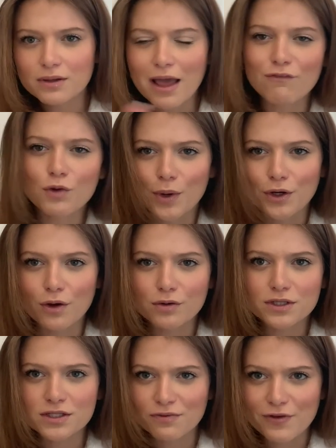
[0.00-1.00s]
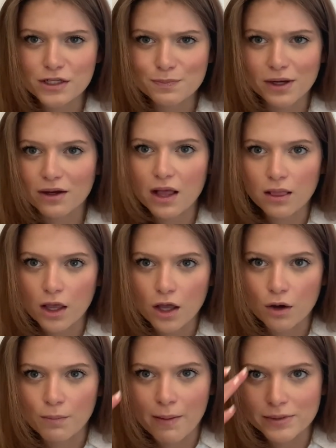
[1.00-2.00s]
Everyone knows because of Facebook.
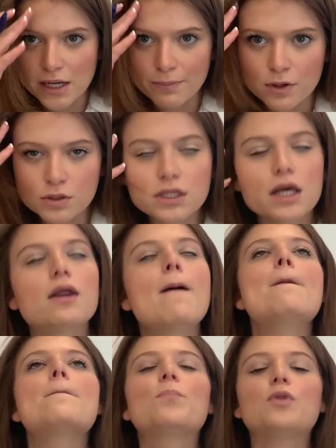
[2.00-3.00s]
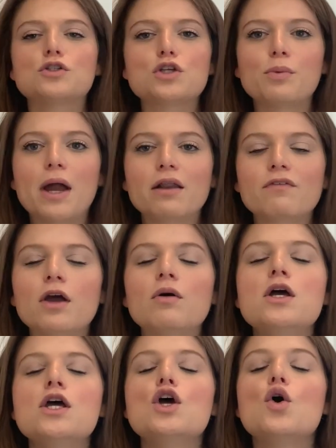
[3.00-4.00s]
Hello, mom and dad posted. They're so proud of you.
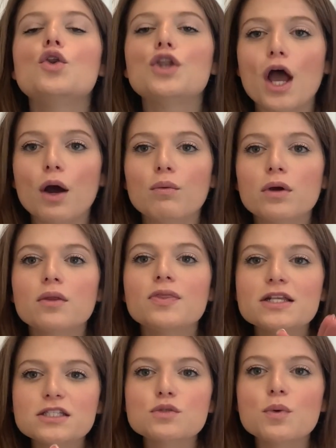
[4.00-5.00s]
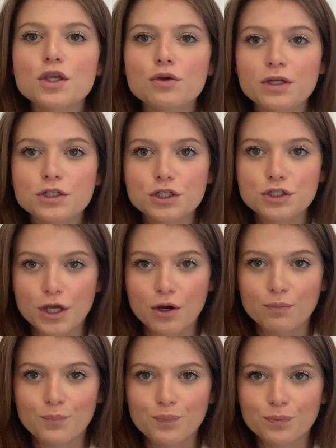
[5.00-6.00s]
No, this is what you need to do.
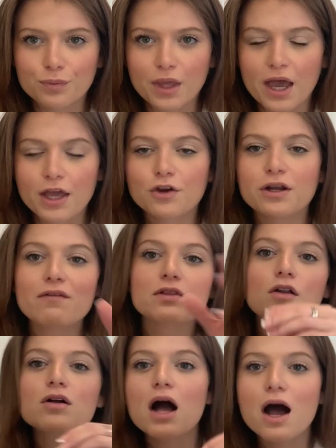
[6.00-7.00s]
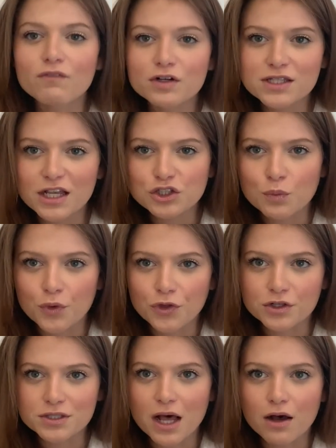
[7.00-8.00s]
Okay, you're going to have a little conversation with
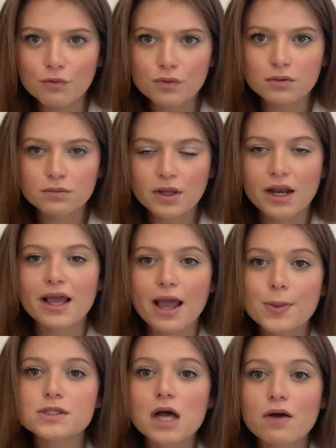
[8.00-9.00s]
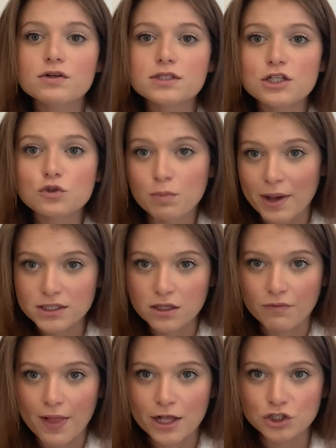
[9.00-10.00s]
yourself. And I had this conversation with
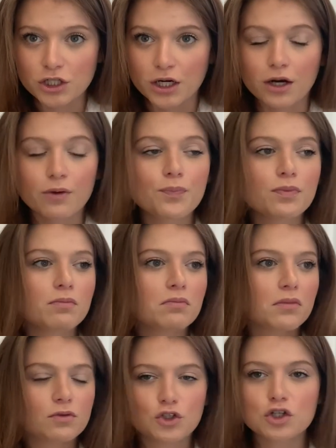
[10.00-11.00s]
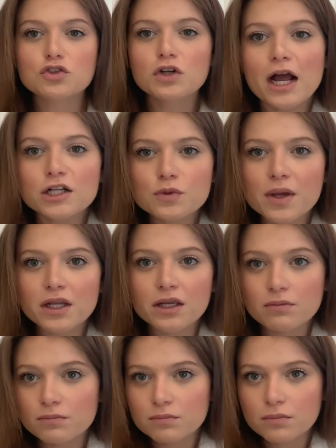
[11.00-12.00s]
myself last year. Just
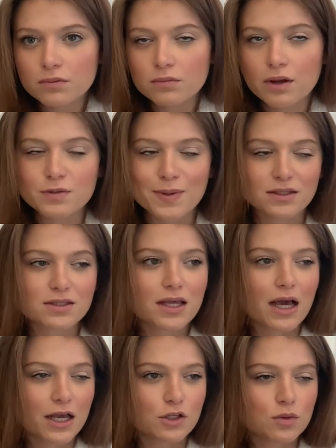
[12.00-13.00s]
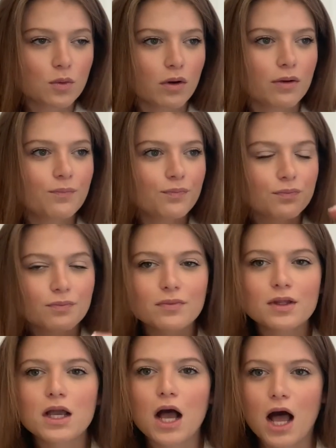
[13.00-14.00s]
graduated, I was about to say high school,
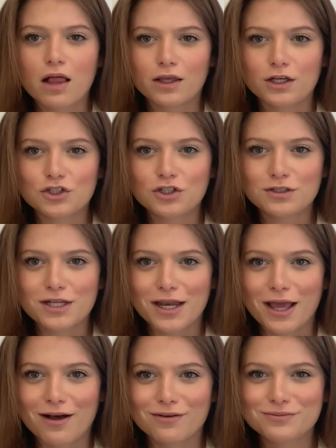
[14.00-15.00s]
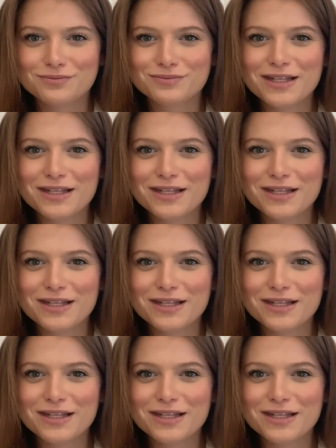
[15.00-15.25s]
college, Danielle.